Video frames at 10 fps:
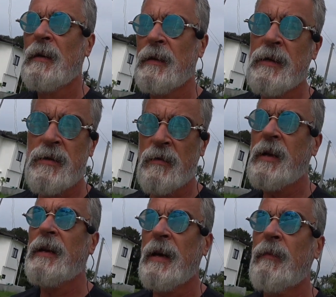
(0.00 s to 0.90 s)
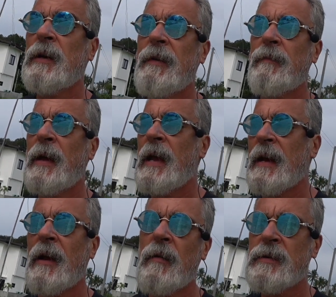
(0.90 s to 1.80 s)
there's no kidding, I would leave them
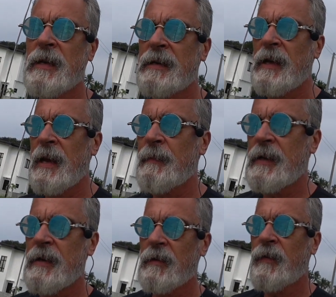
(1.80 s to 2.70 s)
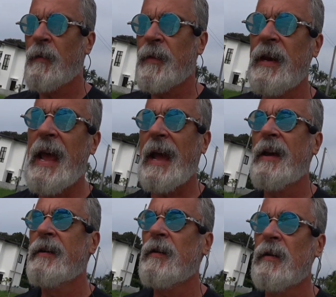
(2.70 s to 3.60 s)
hang. And I always like to hang my deers from the
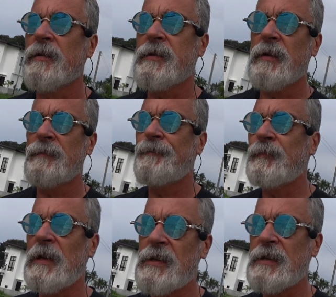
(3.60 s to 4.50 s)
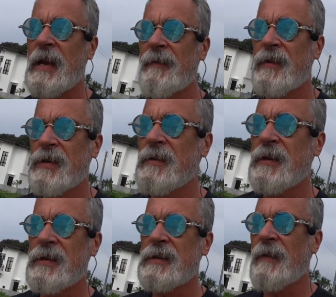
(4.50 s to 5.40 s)
neck also, instead of
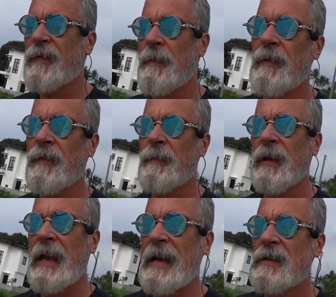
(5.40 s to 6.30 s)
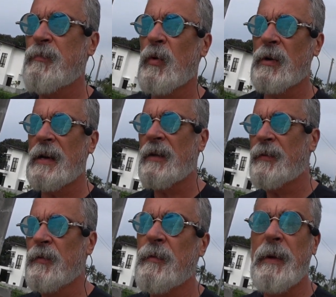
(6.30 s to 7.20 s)
the stuff coming from the legs pouring
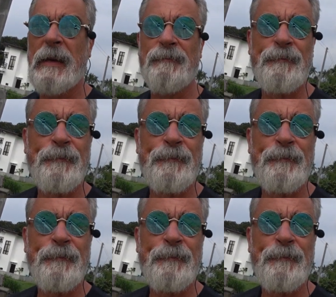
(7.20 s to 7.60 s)
down through the meat.